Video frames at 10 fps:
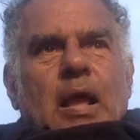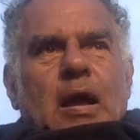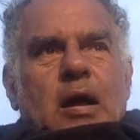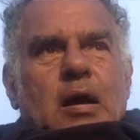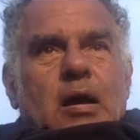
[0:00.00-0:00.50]

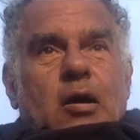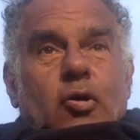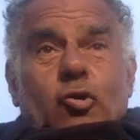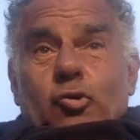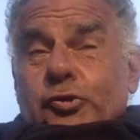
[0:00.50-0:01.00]

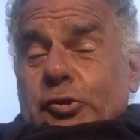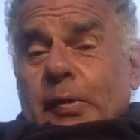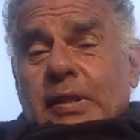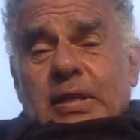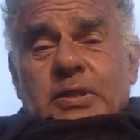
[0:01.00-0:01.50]
or
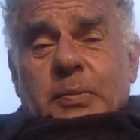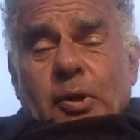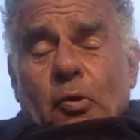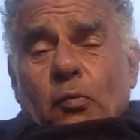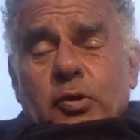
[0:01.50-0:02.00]
doing things we
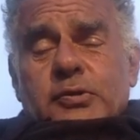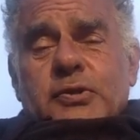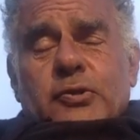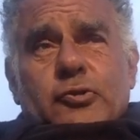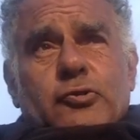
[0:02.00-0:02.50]
don't want
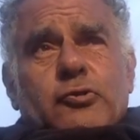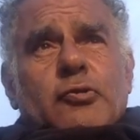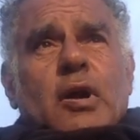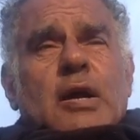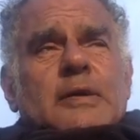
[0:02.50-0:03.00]
to,
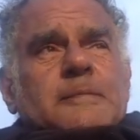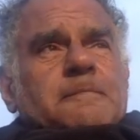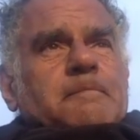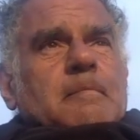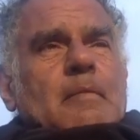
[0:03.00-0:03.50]

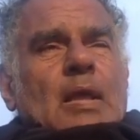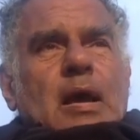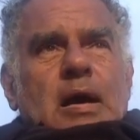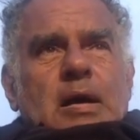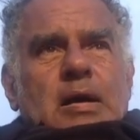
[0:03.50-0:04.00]

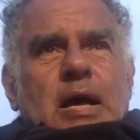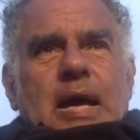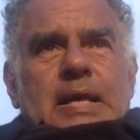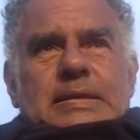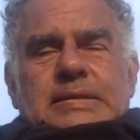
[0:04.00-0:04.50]

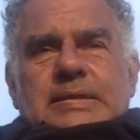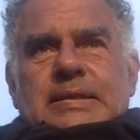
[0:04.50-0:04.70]
and